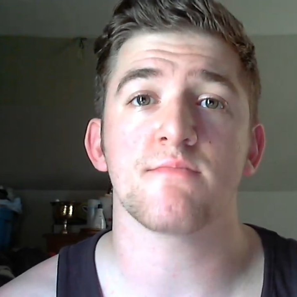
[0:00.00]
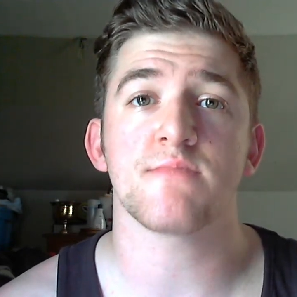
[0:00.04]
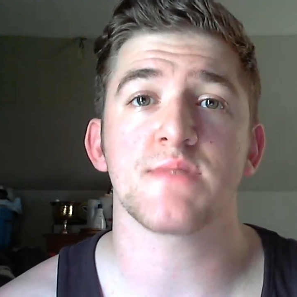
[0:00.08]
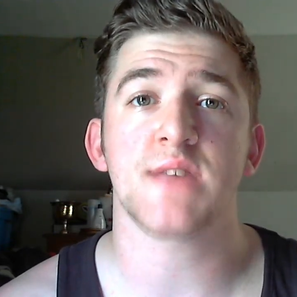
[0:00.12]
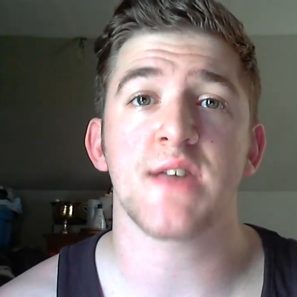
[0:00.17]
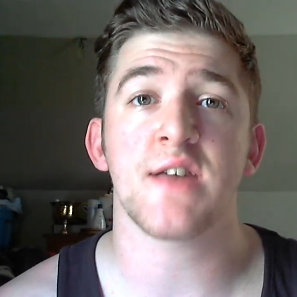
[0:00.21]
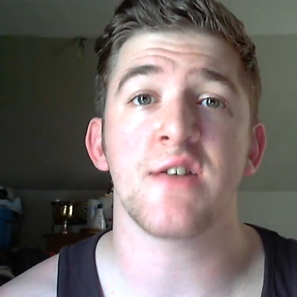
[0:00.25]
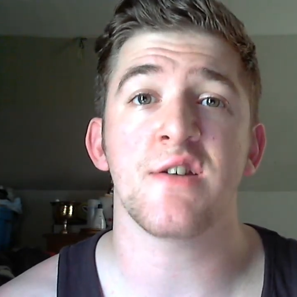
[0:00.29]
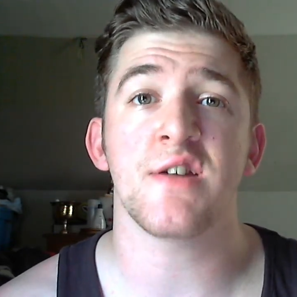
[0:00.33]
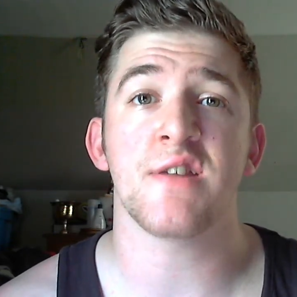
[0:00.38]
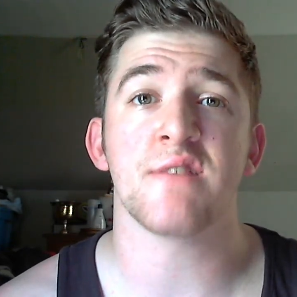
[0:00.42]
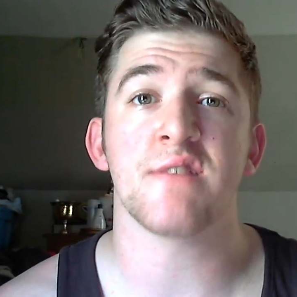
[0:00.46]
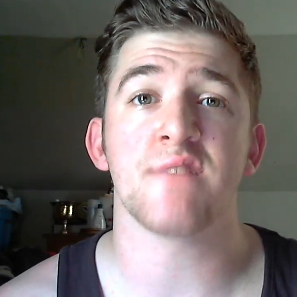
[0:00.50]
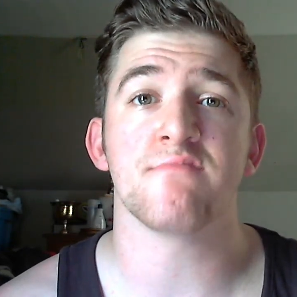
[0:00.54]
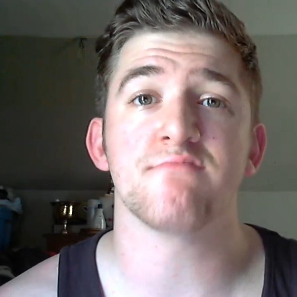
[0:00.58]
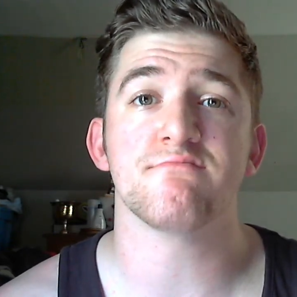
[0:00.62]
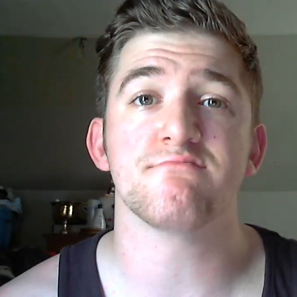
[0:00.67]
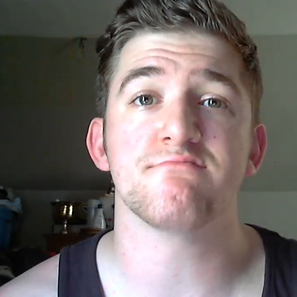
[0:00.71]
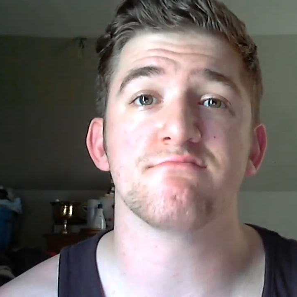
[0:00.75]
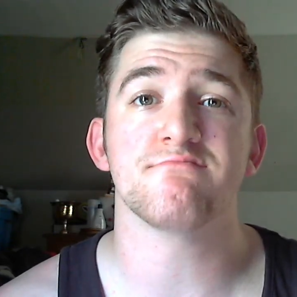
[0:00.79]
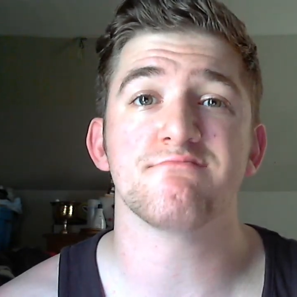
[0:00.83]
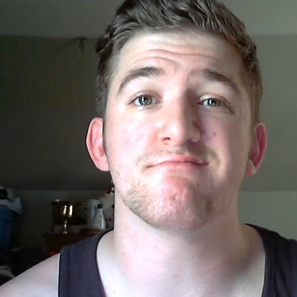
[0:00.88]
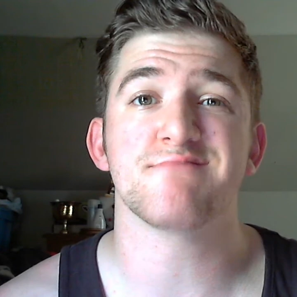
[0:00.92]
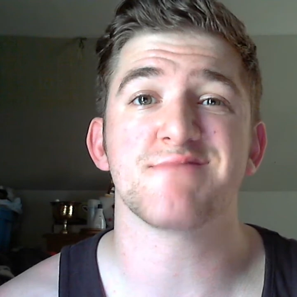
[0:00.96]
Saturday.
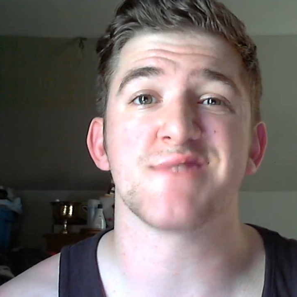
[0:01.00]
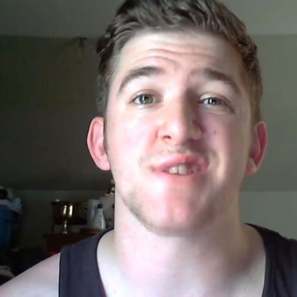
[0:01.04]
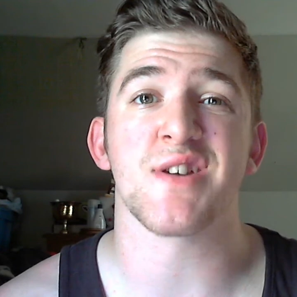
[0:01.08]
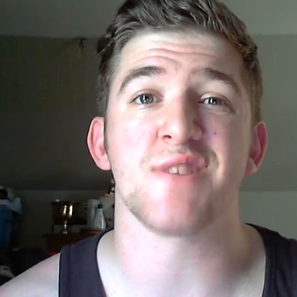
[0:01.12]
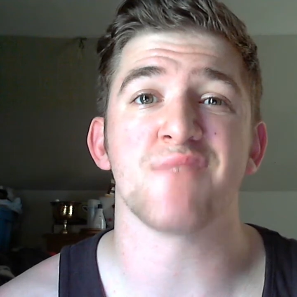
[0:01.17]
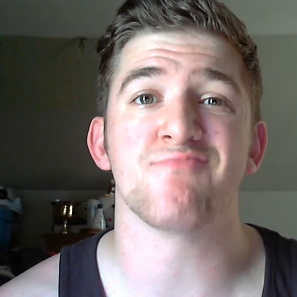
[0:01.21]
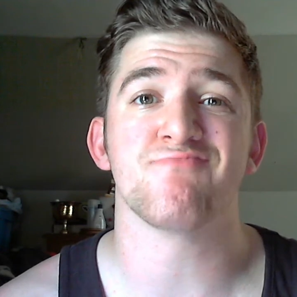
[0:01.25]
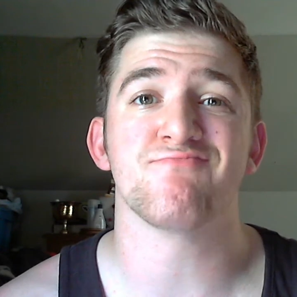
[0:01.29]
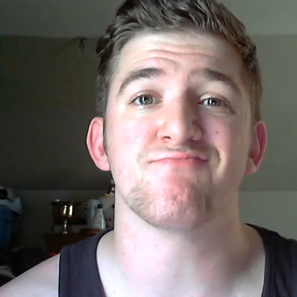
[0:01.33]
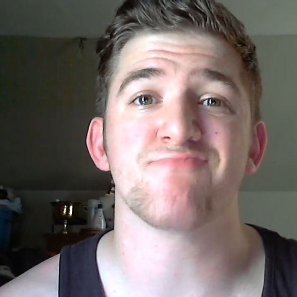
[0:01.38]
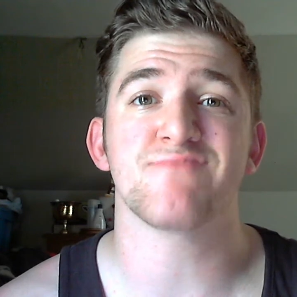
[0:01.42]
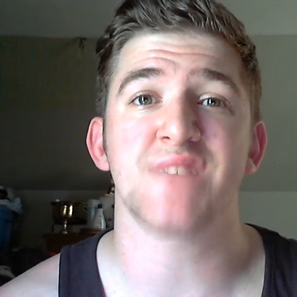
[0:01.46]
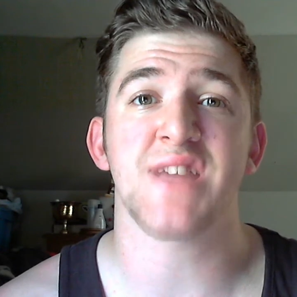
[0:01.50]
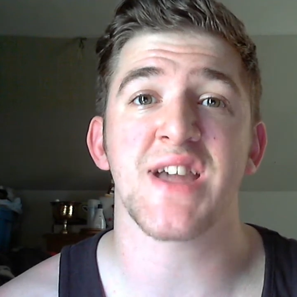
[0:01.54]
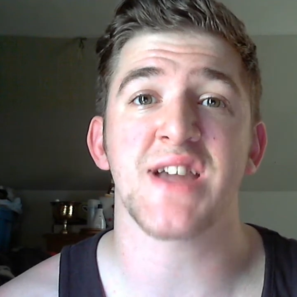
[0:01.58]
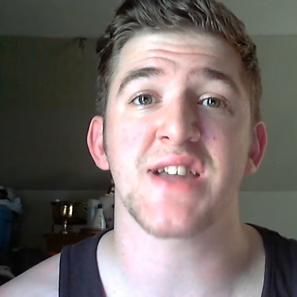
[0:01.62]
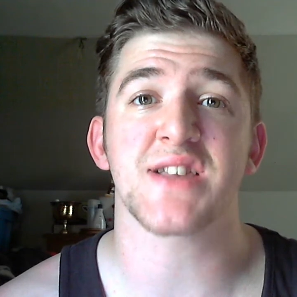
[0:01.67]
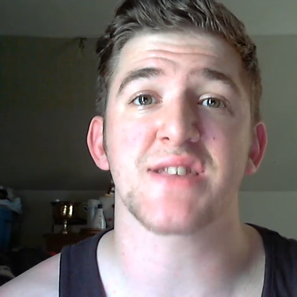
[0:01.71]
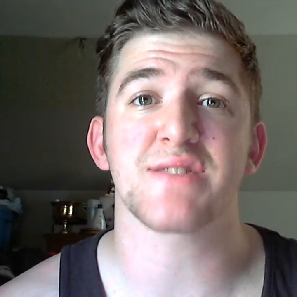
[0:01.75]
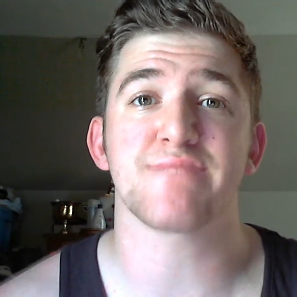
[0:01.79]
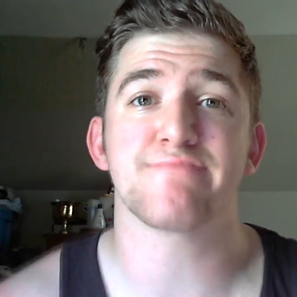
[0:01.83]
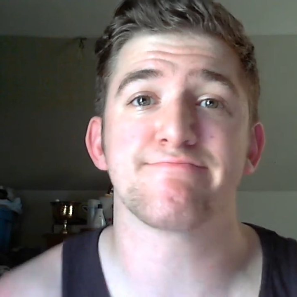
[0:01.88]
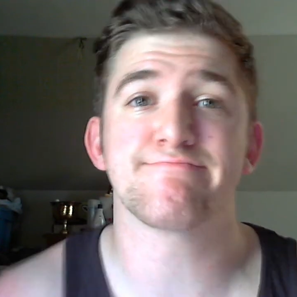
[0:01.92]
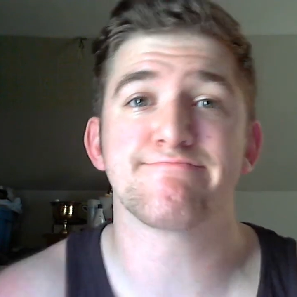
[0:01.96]
So,
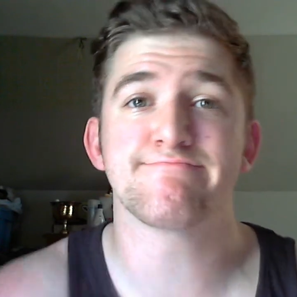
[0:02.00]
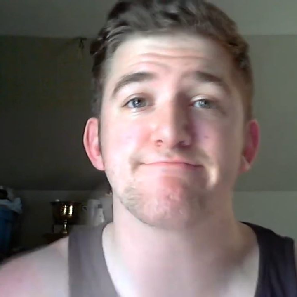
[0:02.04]
thanks.